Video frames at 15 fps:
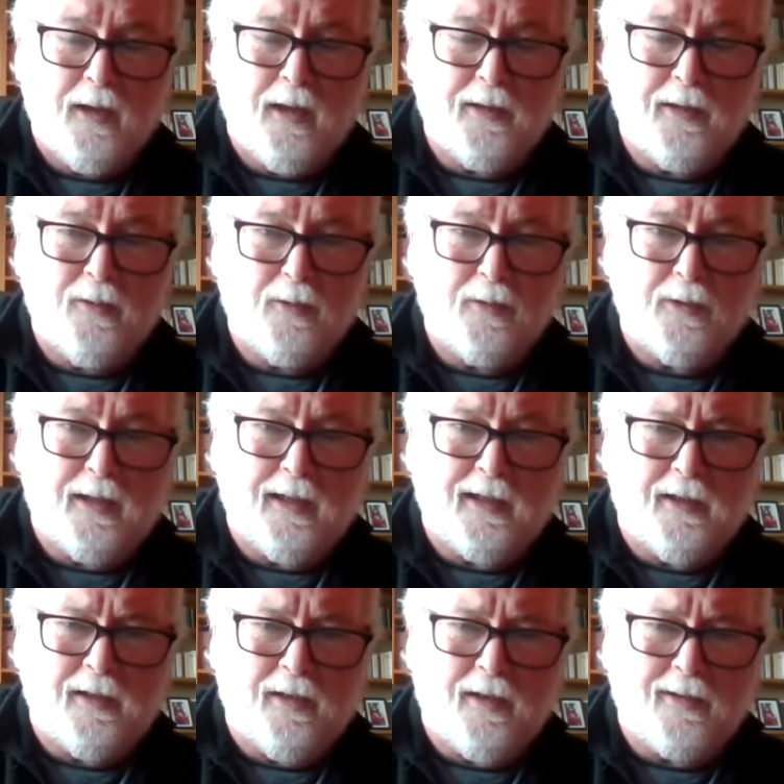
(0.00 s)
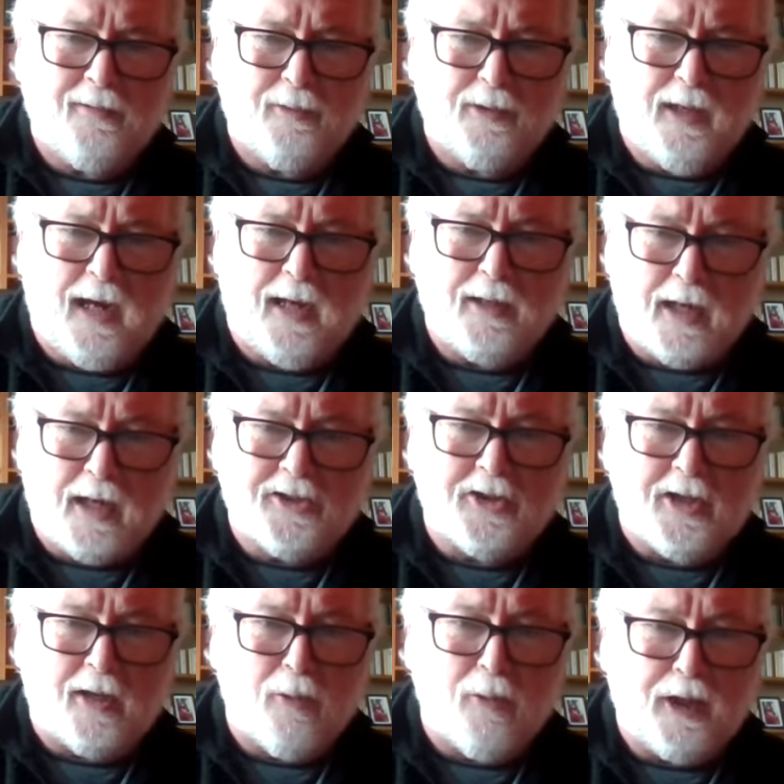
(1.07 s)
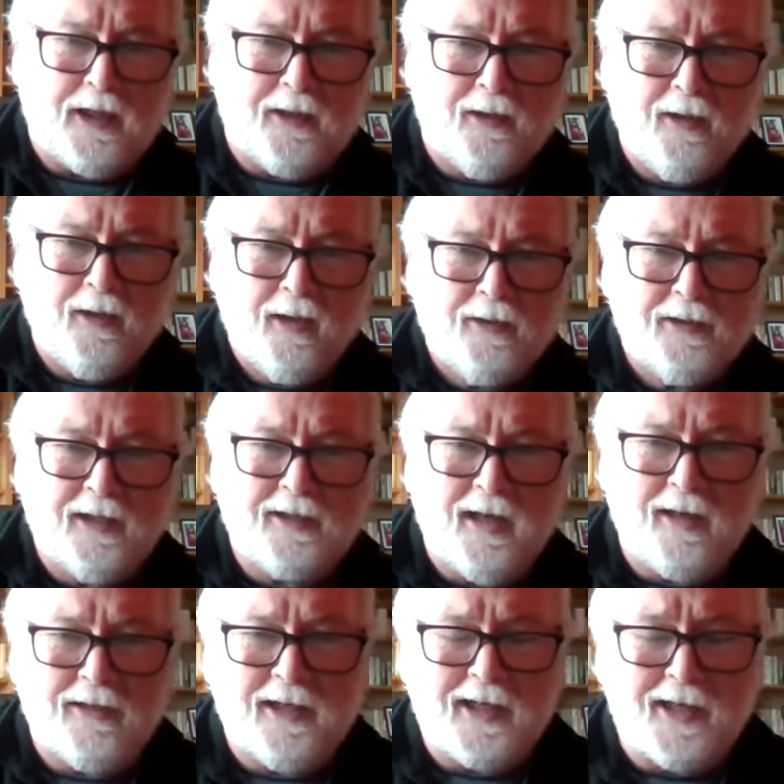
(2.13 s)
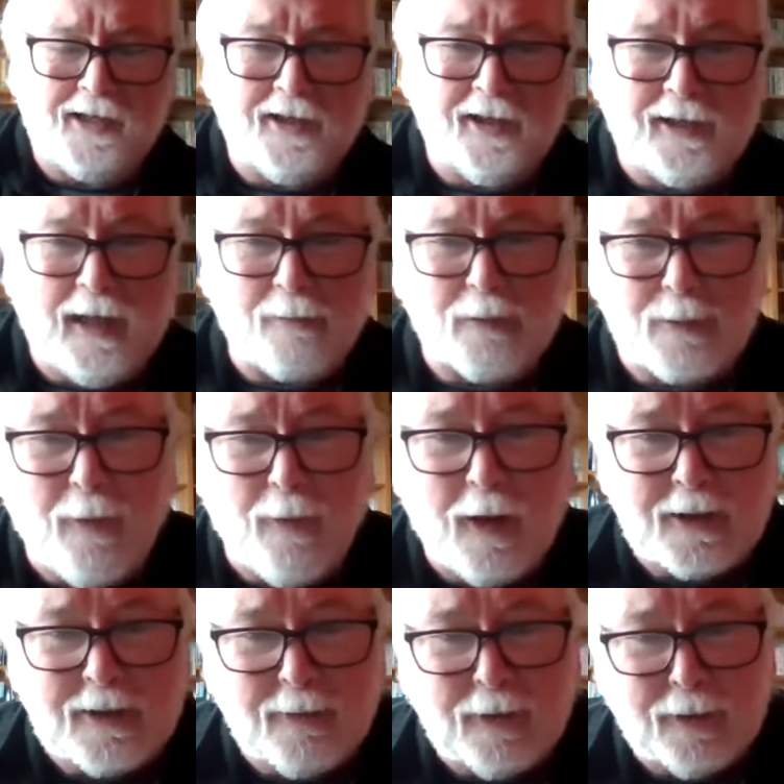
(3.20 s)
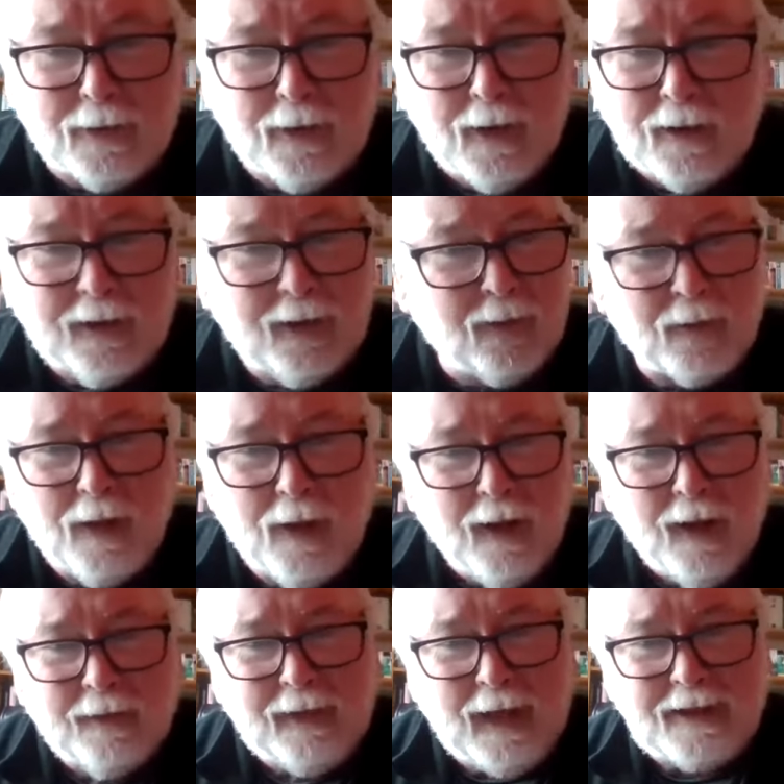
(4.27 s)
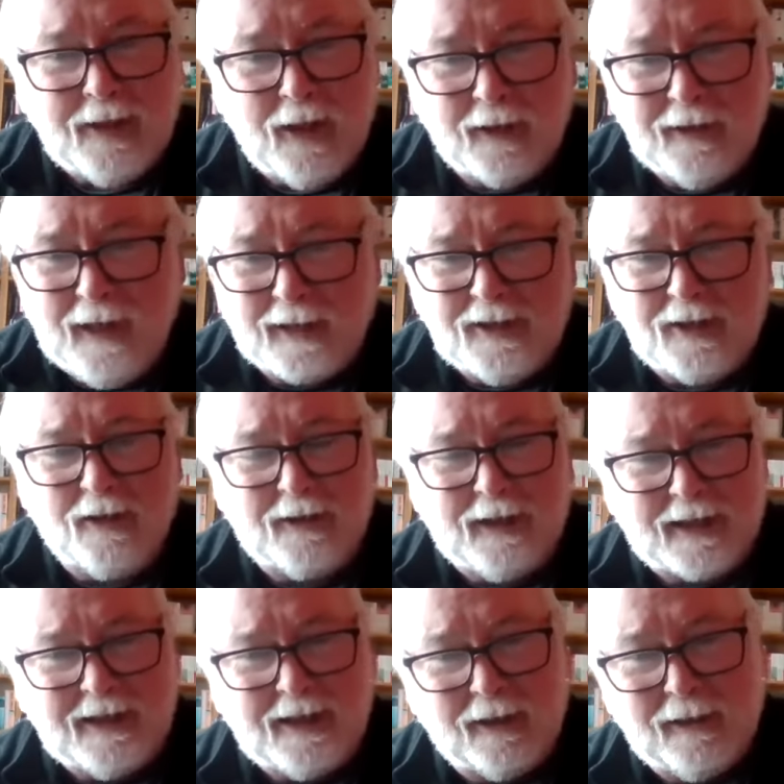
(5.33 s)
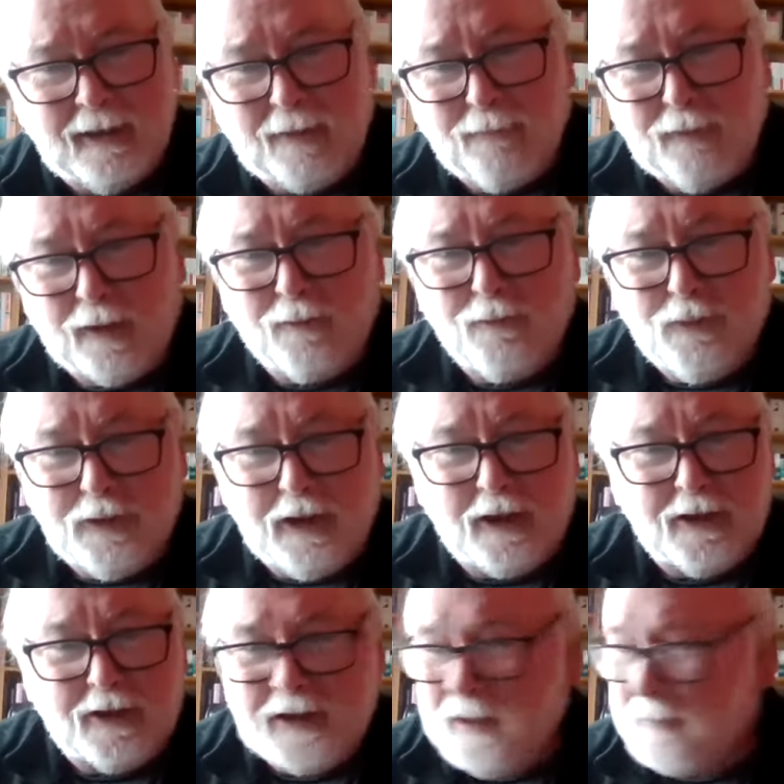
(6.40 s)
and still running. They didn't think that was possible. You know, that's a level of genius